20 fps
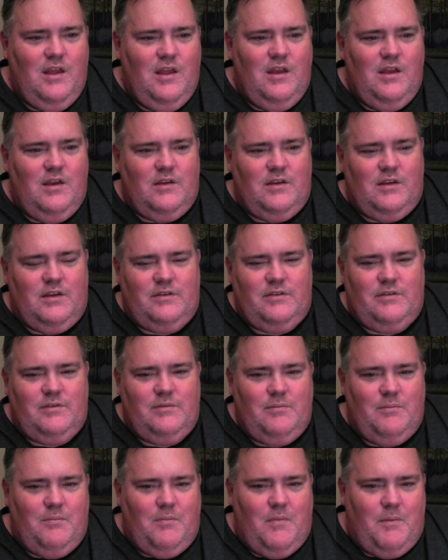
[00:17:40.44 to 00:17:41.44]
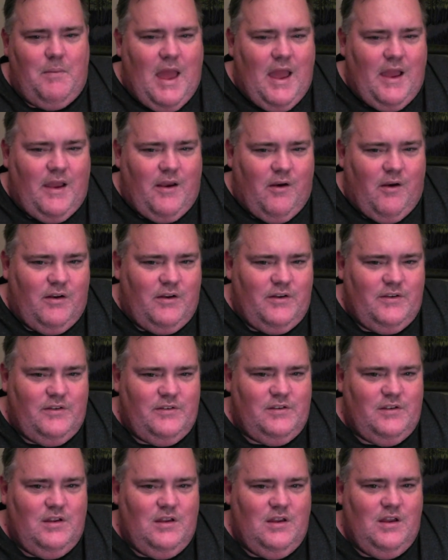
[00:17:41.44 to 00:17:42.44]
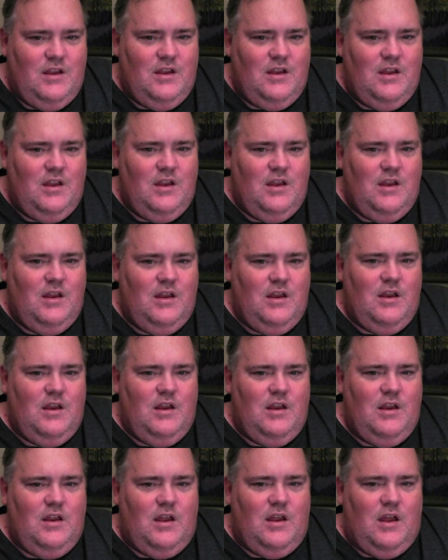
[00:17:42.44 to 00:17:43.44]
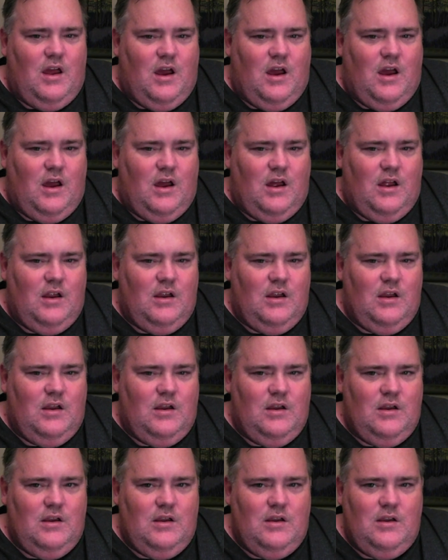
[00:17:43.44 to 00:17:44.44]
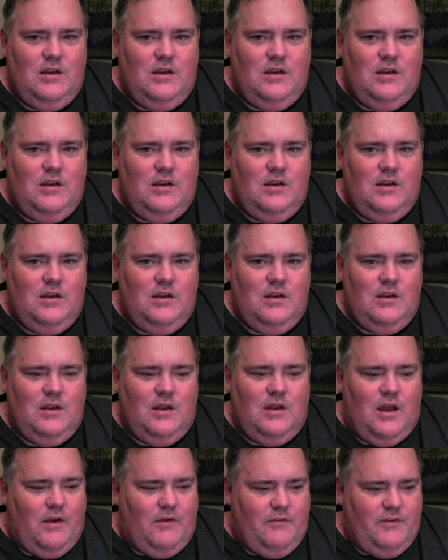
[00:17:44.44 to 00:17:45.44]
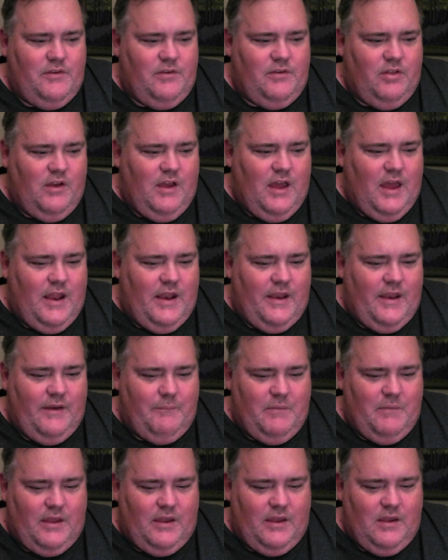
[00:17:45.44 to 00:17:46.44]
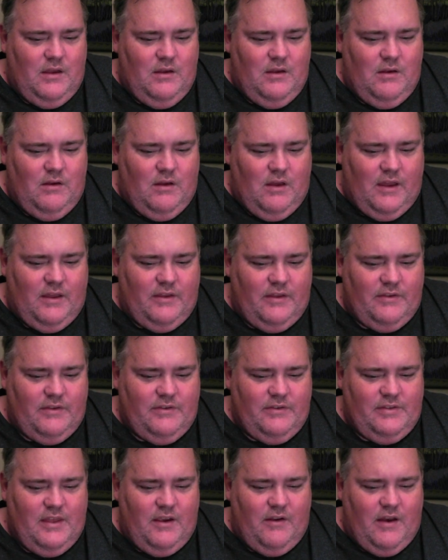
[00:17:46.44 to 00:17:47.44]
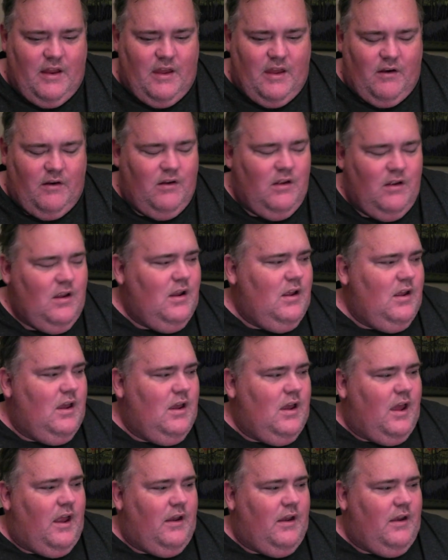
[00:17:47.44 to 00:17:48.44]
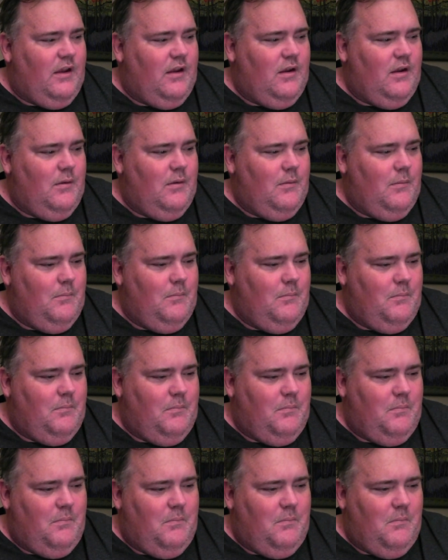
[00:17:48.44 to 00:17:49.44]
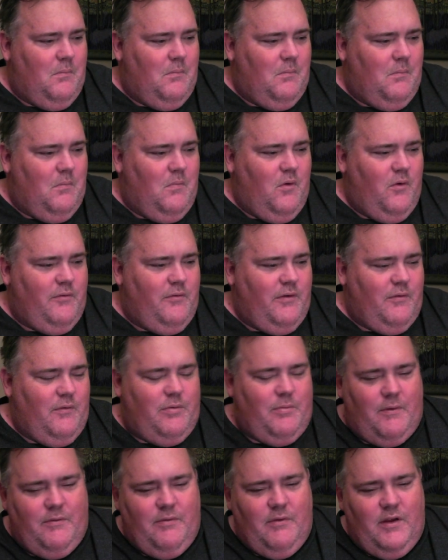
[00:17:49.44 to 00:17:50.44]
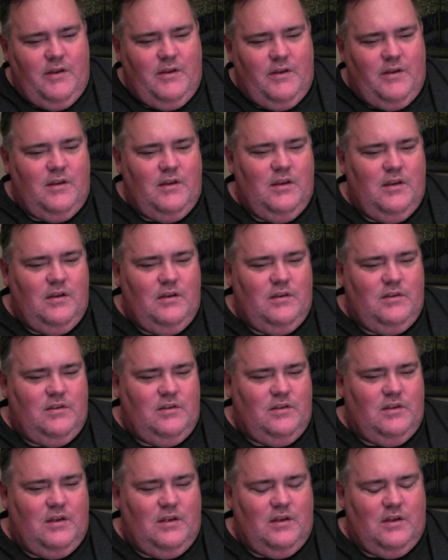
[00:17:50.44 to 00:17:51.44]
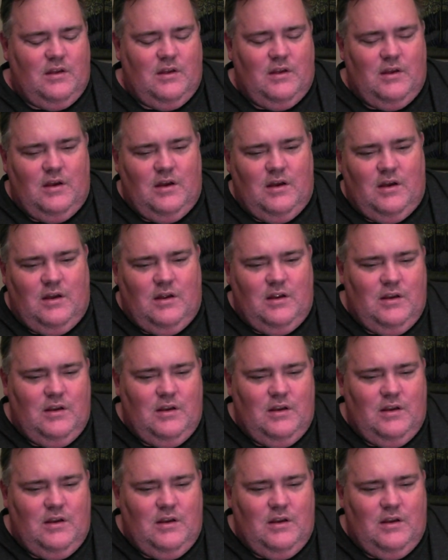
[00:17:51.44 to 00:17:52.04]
because my back hurts, I would just look at it and be like, I guess it's there now, and move it with my foot to